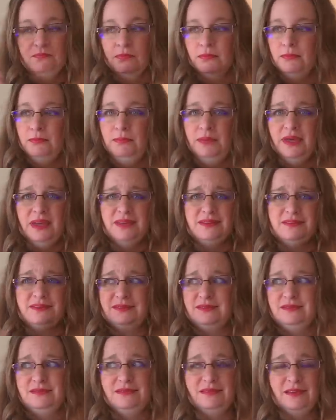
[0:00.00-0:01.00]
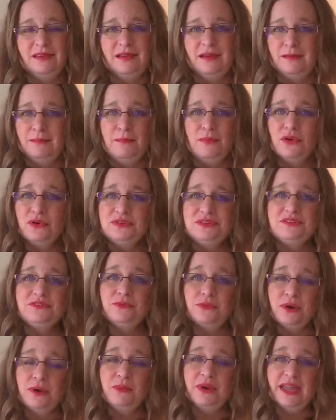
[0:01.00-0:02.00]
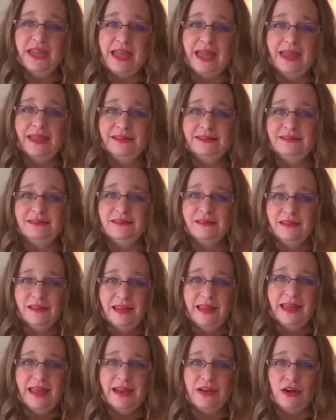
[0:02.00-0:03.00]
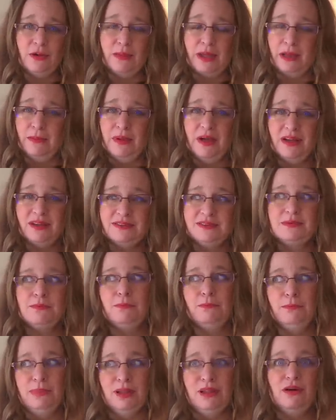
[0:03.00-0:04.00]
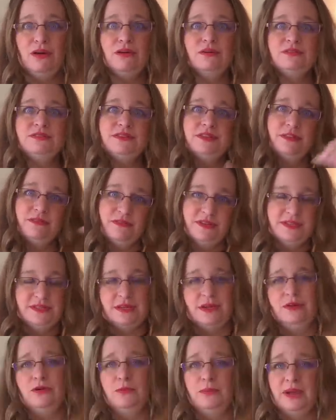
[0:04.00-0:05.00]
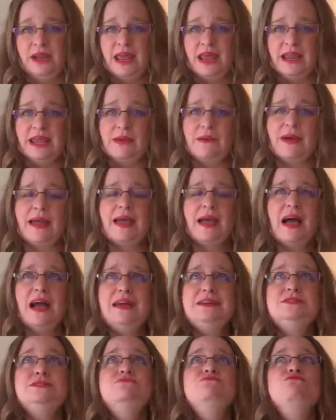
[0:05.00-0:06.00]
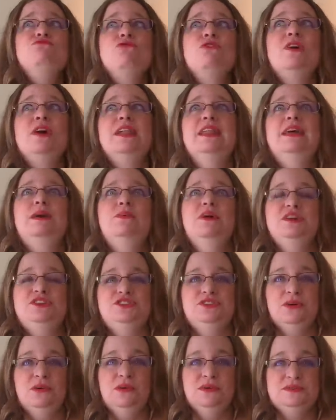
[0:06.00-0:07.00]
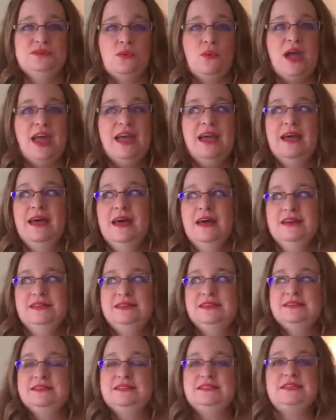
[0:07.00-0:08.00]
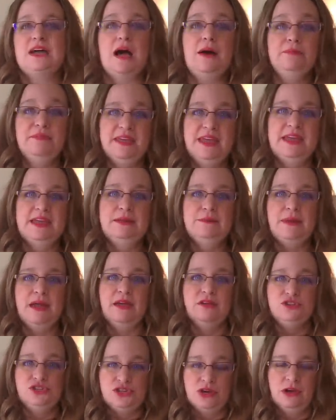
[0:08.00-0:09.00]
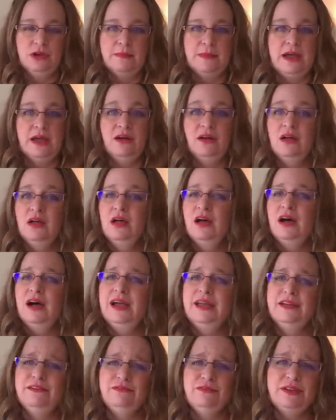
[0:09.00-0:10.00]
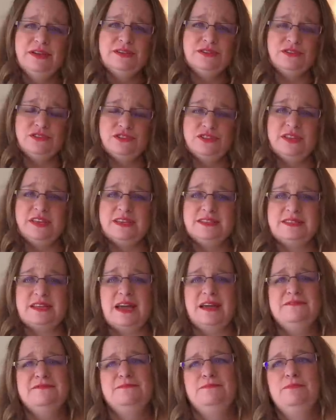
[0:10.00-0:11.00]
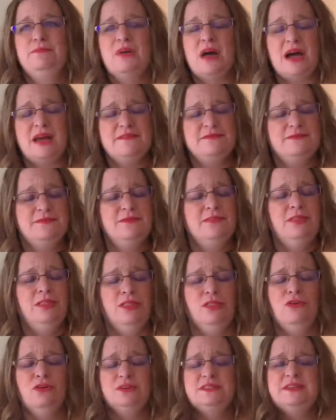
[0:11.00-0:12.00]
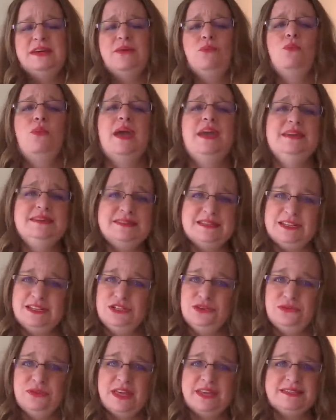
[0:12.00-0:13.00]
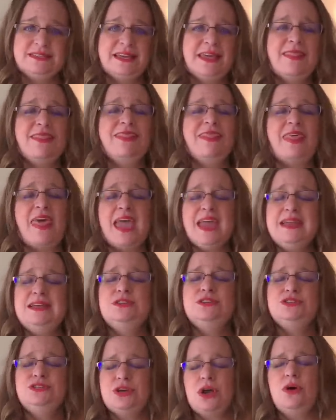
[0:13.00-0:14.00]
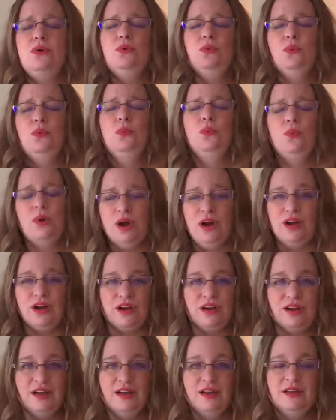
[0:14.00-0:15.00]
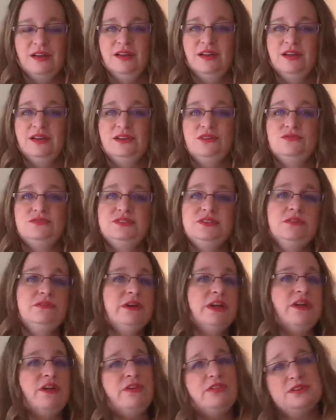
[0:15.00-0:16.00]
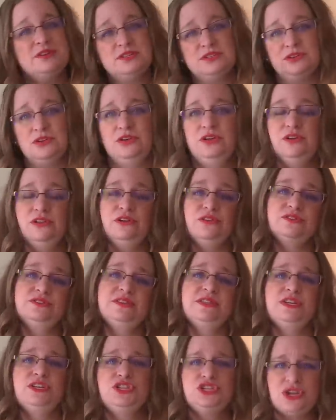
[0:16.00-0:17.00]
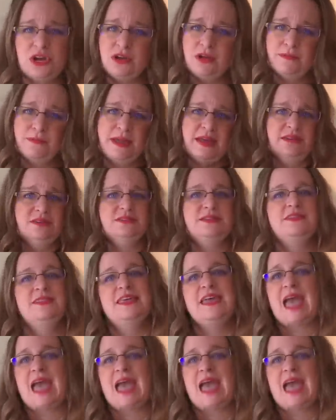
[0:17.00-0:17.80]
because most of what we get in our mailbox belongs in the recycle bin anyway. I really wish there was a way to stop the inbound junk mail. I have researched this. I've, I've looked at ways to do this. They don't work. You still get all the circulars and the junk mails and the